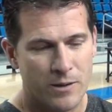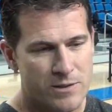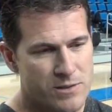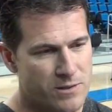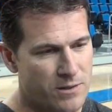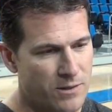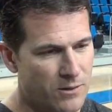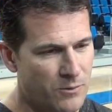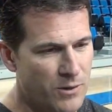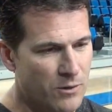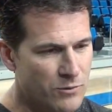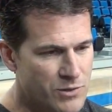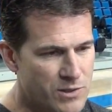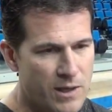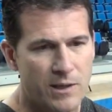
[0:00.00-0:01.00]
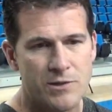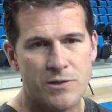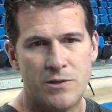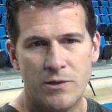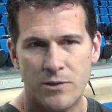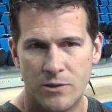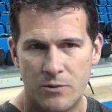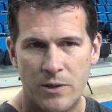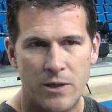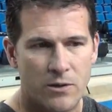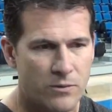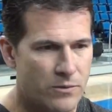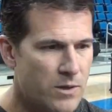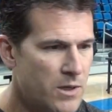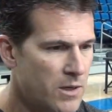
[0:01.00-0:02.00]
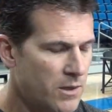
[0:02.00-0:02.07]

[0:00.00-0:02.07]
It's, you know, we don't stand still. We don't.